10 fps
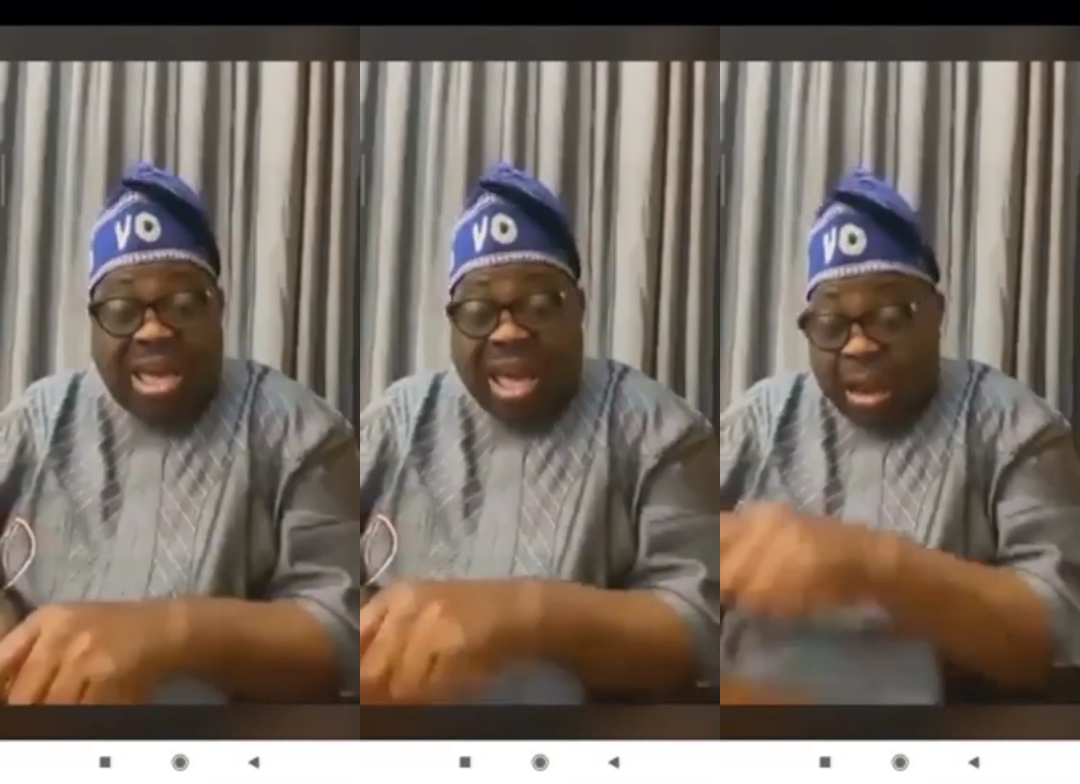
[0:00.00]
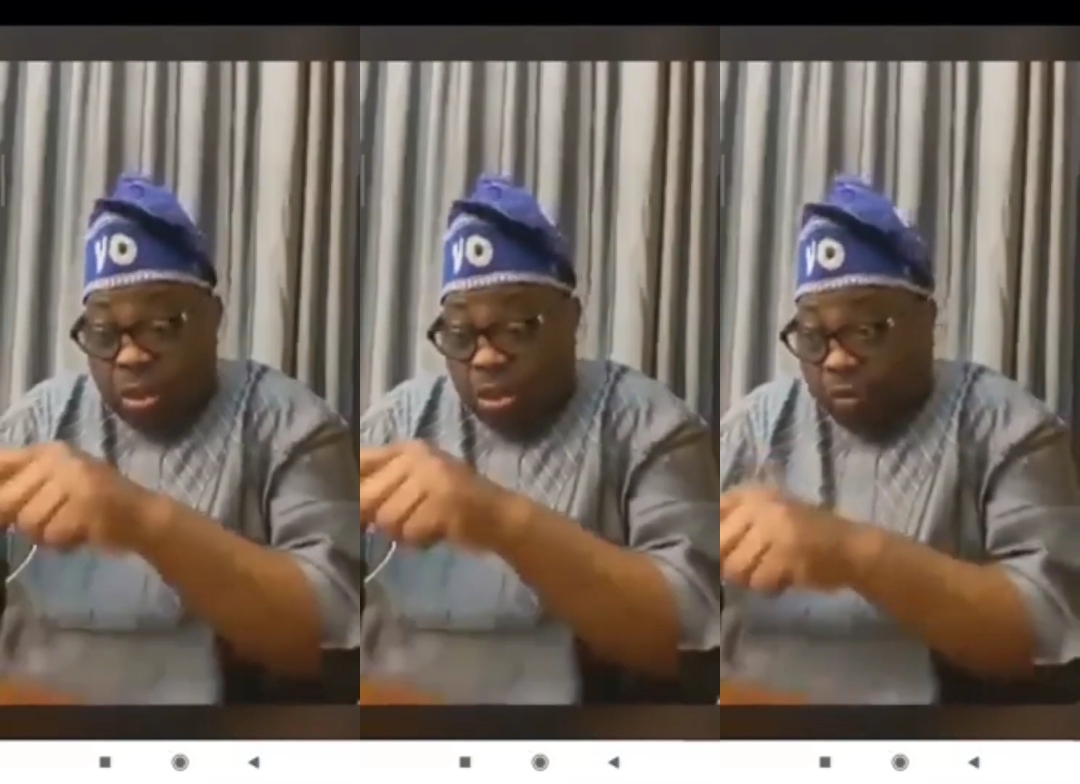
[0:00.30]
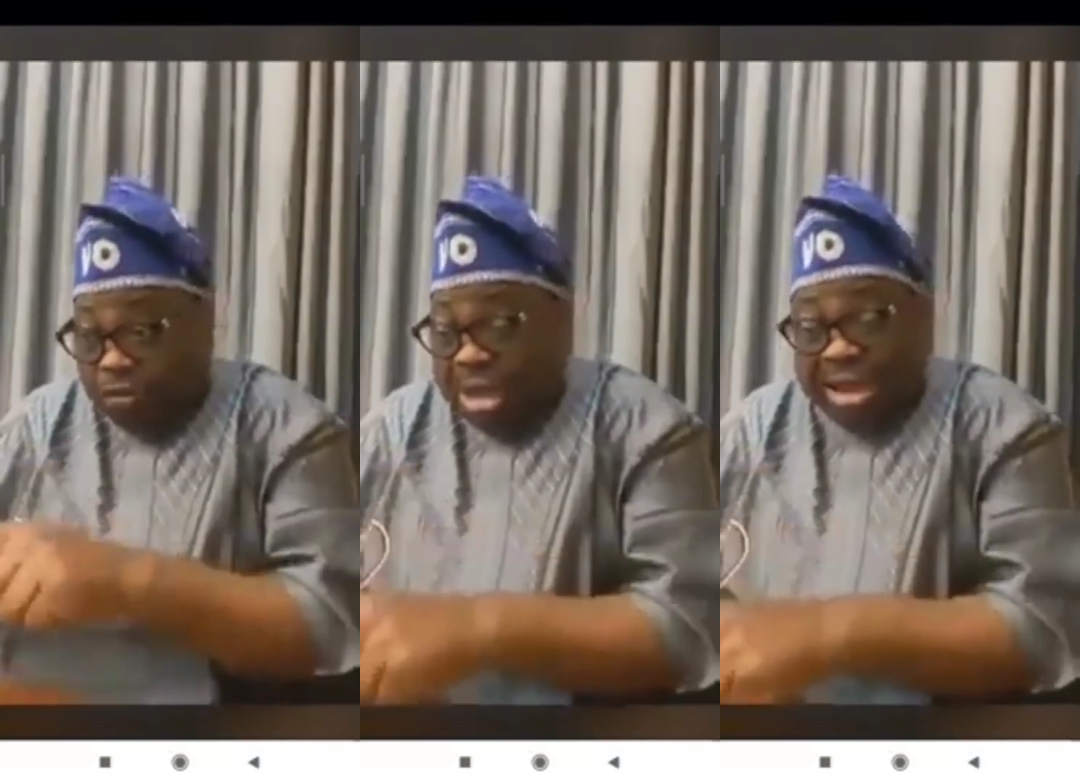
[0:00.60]
I will not
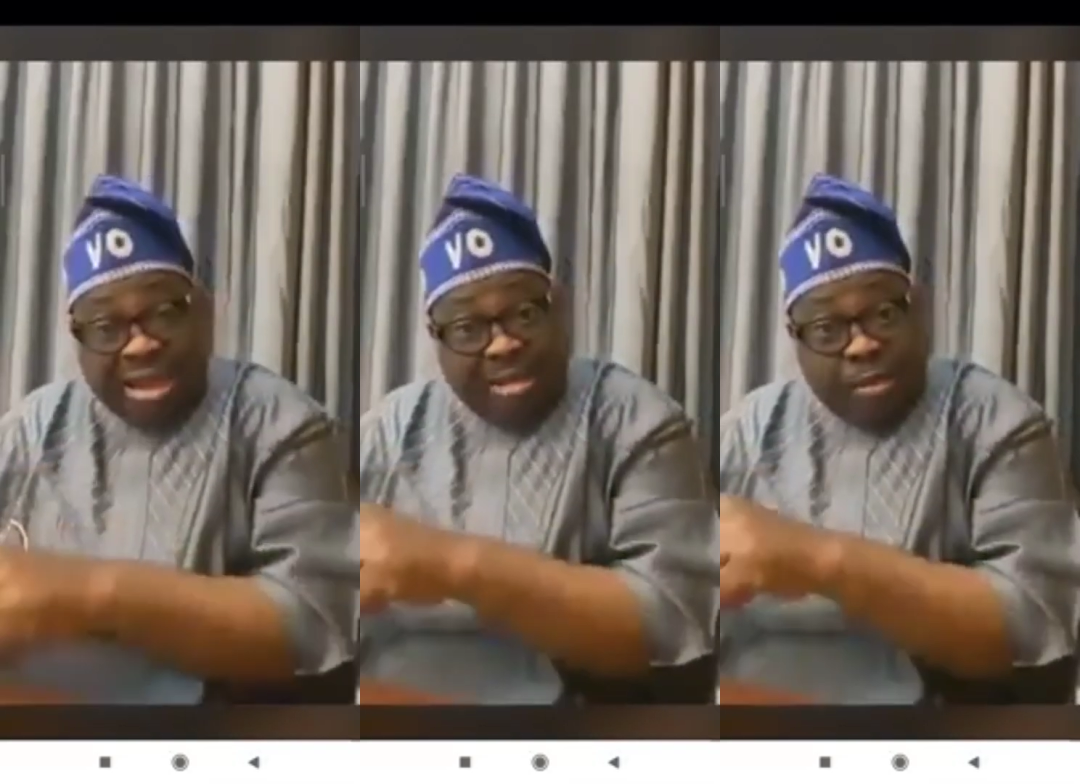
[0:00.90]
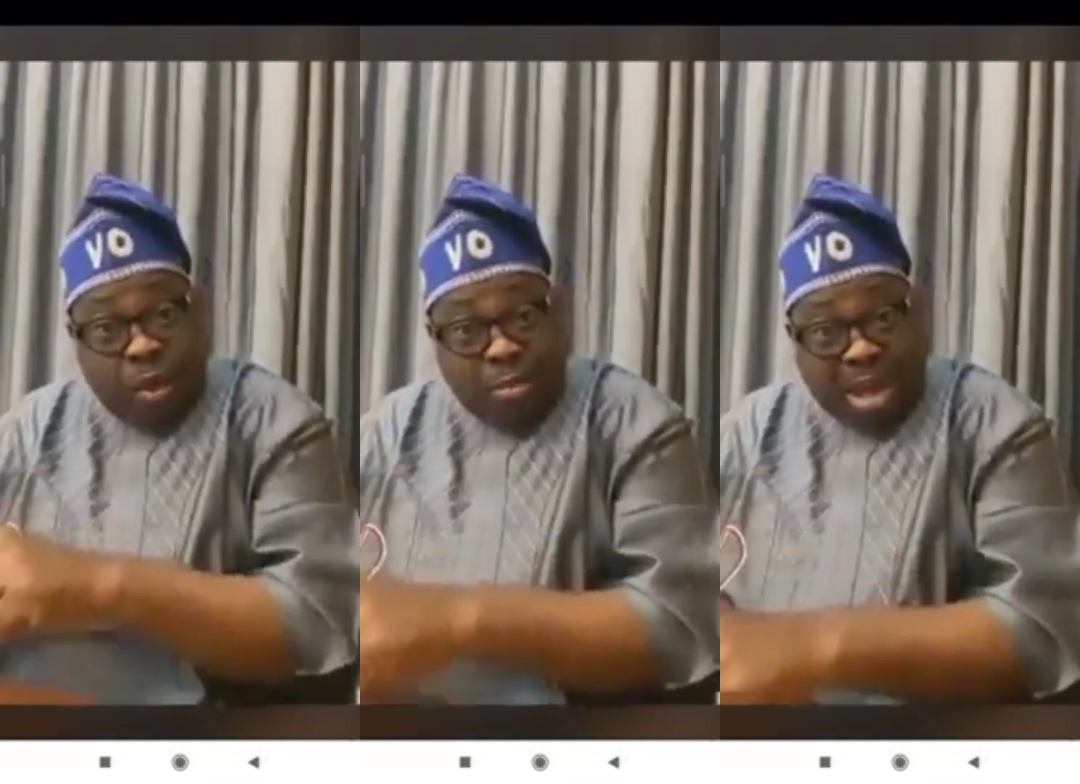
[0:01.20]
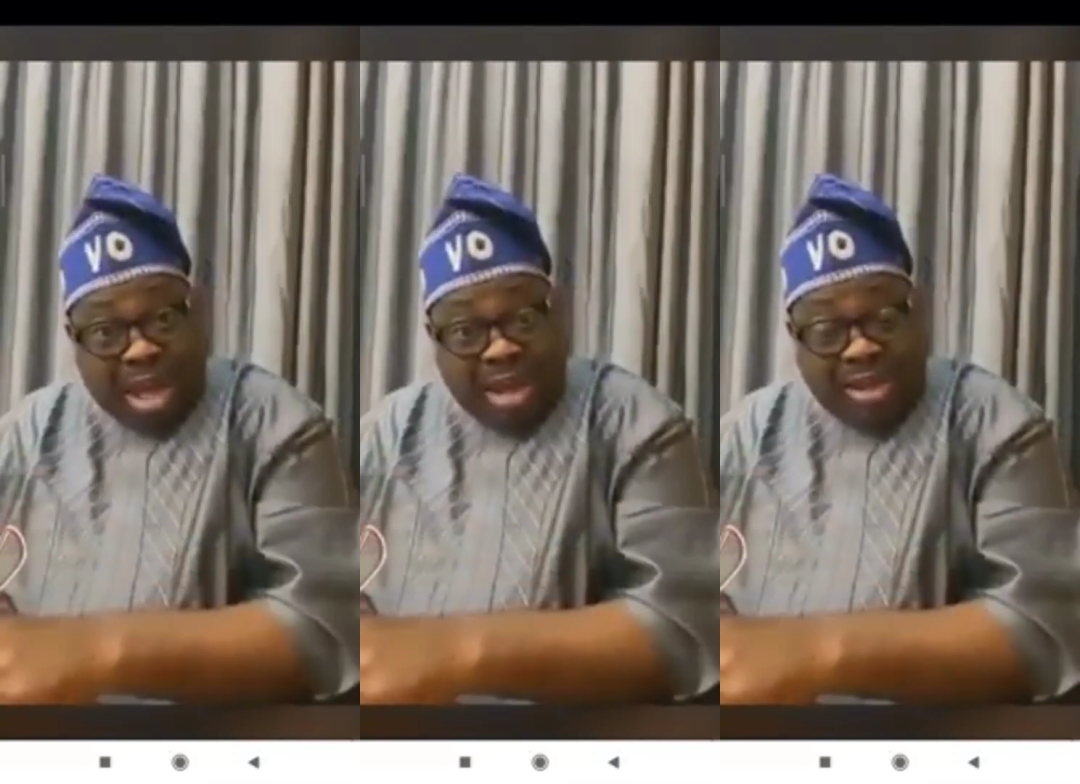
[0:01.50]
find an Igbo
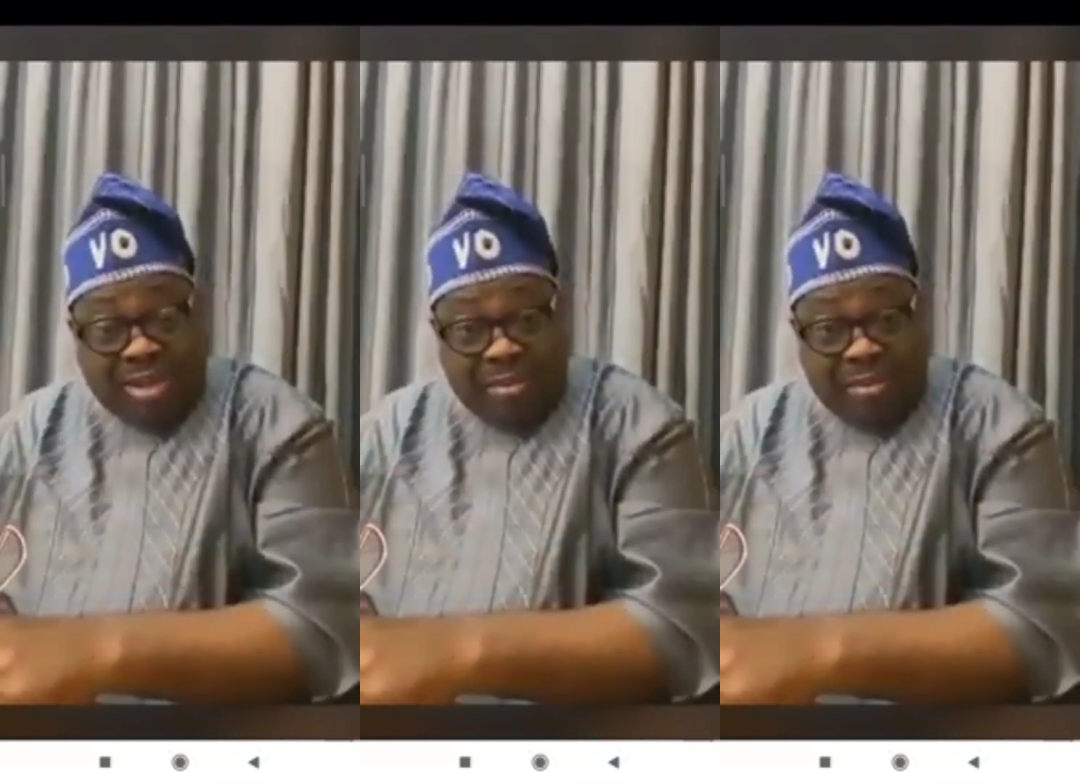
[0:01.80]
man